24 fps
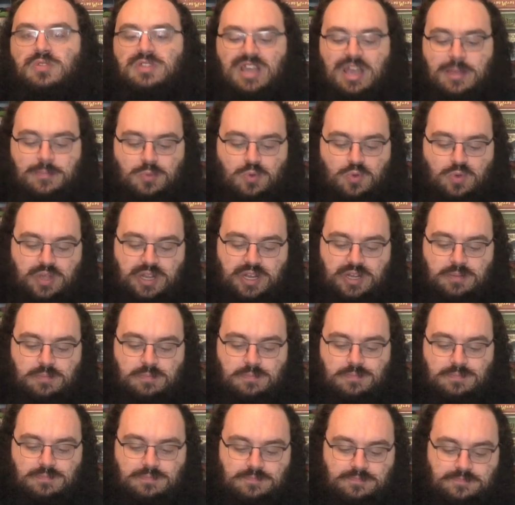at that point
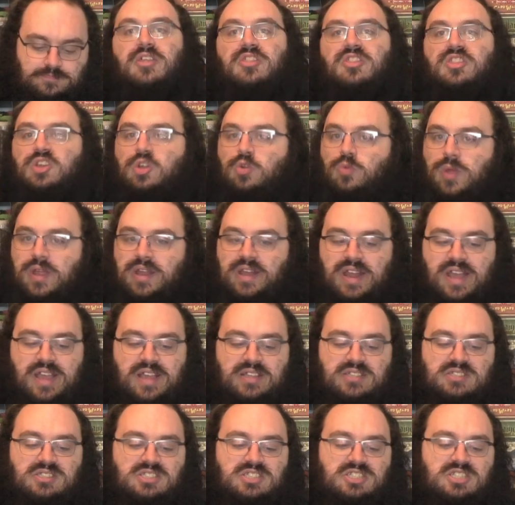the Great
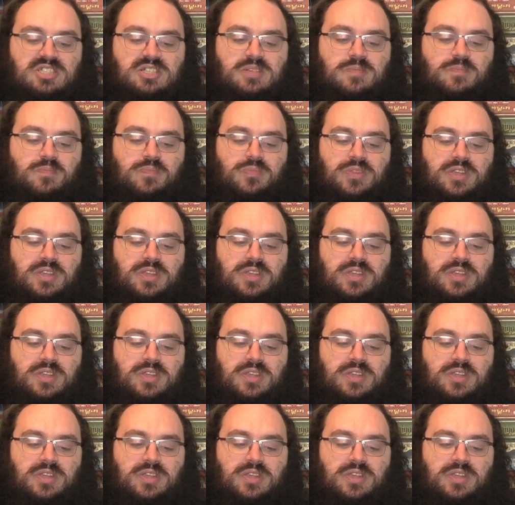Henge.